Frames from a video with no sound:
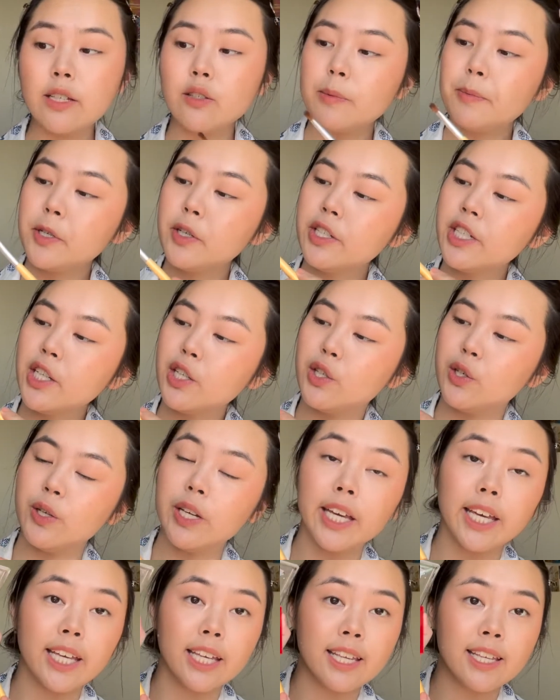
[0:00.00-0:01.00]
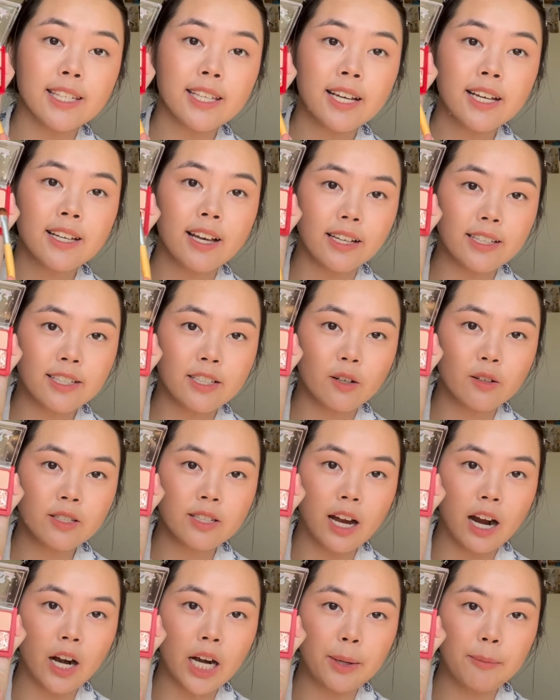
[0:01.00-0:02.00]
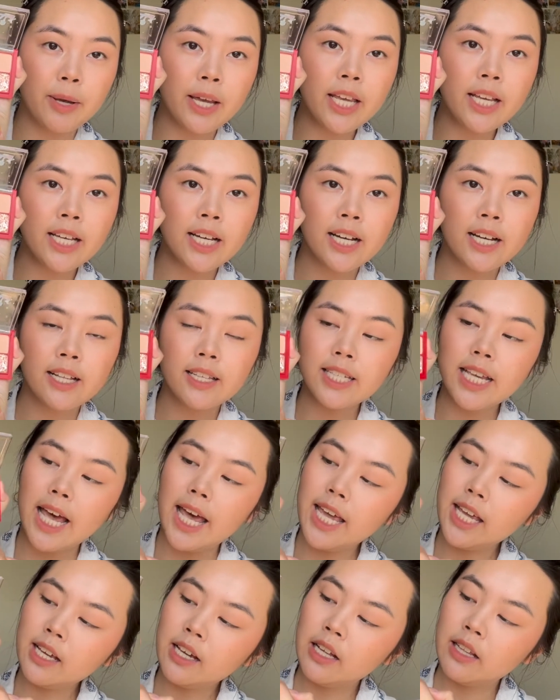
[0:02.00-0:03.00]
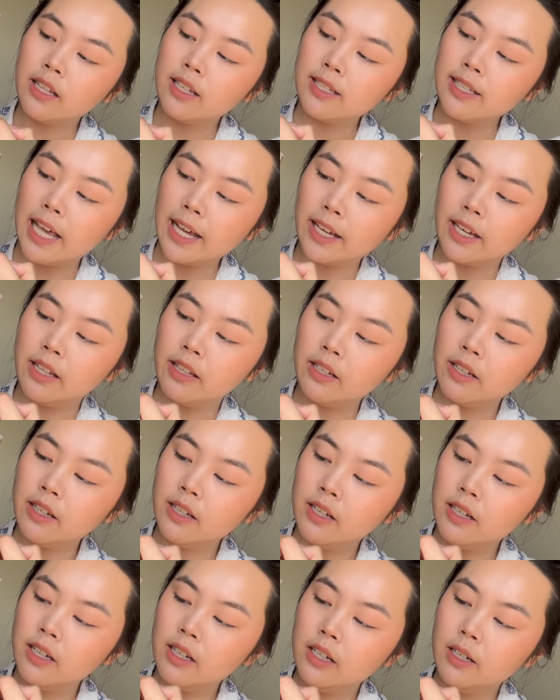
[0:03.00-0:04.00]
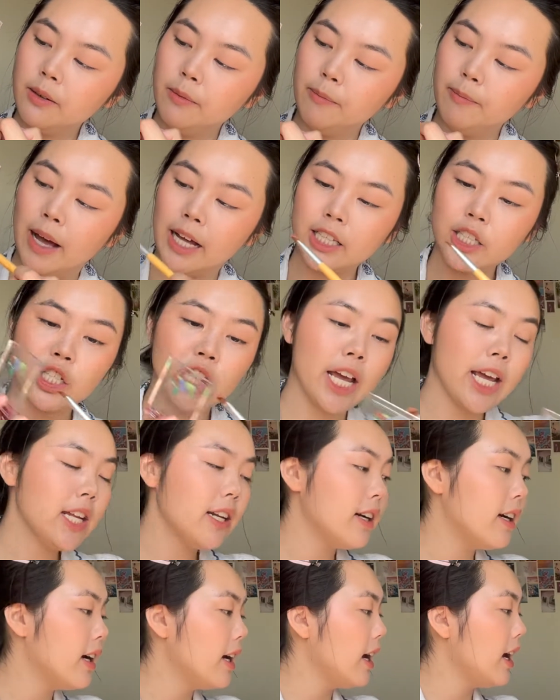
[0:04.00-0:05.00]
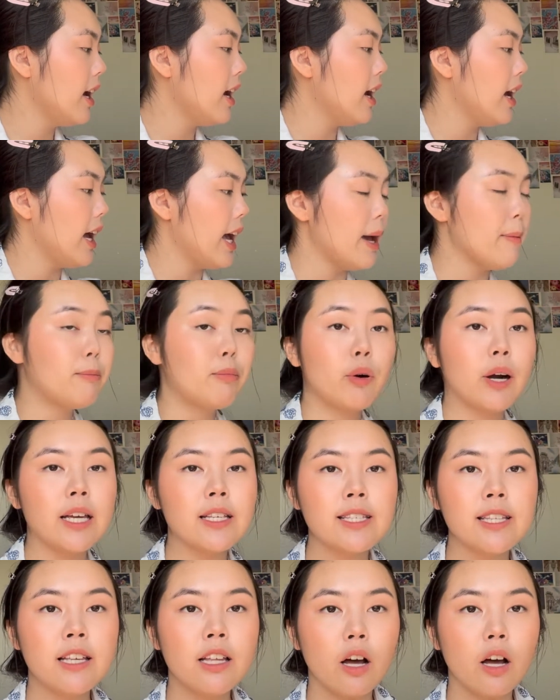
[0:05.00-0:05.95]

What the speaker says: I'm going to do is still Starry Pink, take the second matte shade and press it